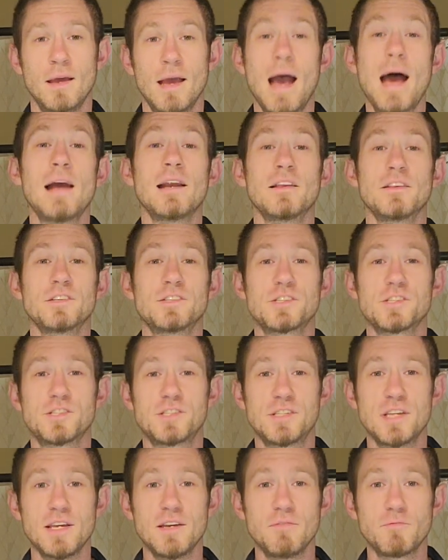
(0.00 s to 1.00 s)
Howdy, this is
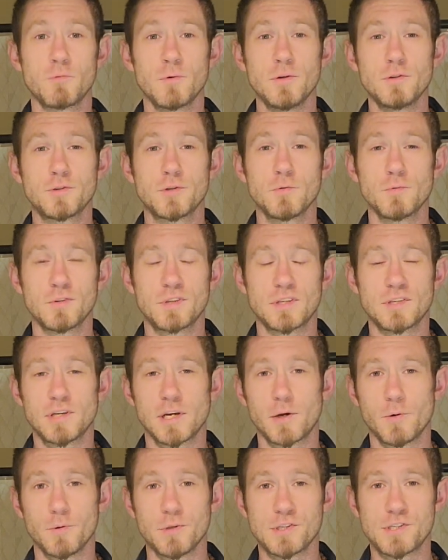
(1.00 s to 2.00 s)
Steve, Realtor with
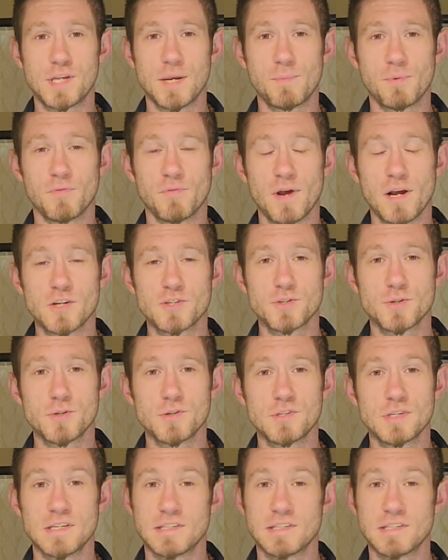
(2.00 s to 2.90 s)
Kentucky Real Estate Professionals,